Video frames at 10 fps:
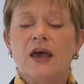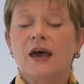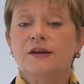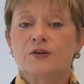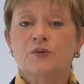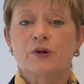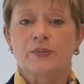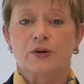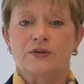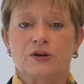Another
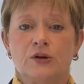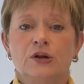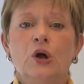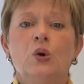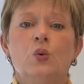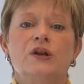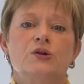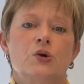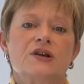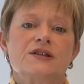proposal would
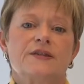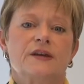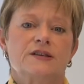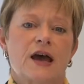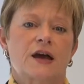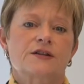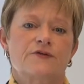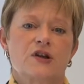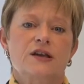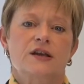increase the
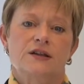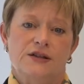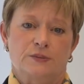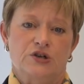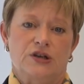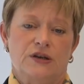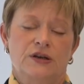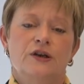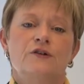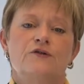tax-free
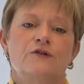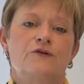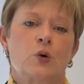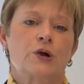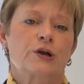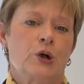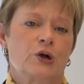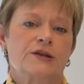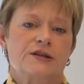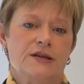exemption for foreign
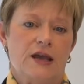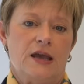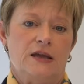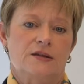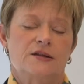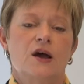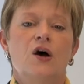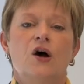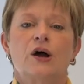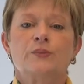currency gains
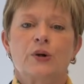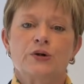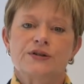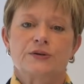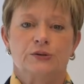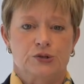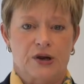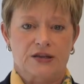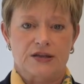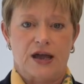on personal
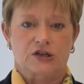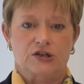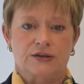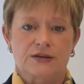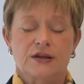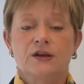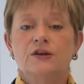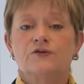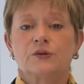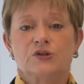transactions
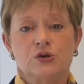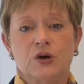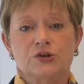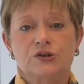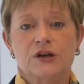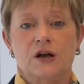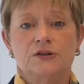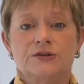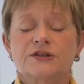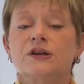from
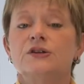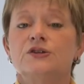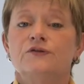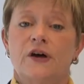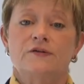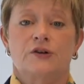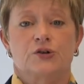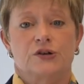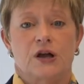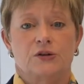$200 to
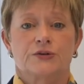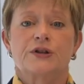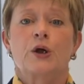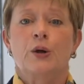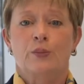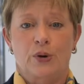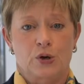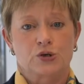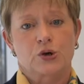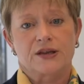$500
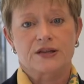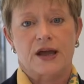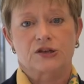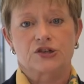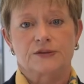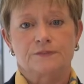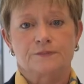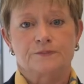per transaction.